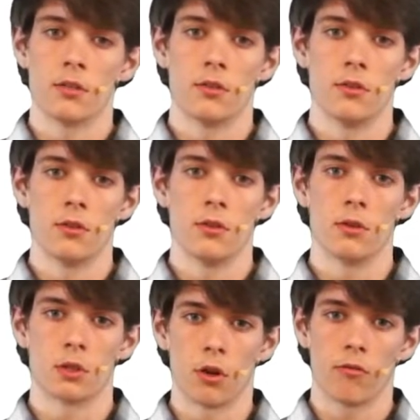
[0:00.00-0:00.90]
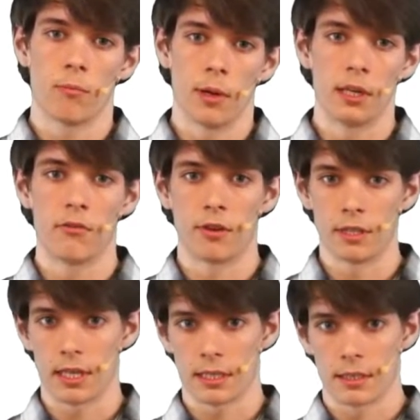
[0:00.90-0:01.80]
to solve many
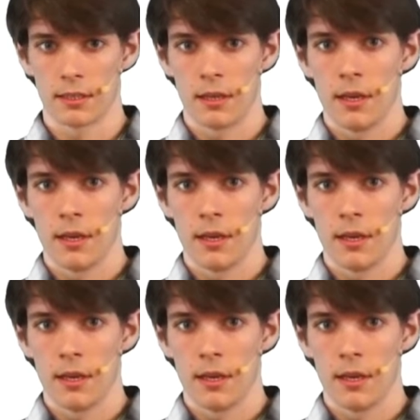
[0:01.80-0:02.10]
different tasks.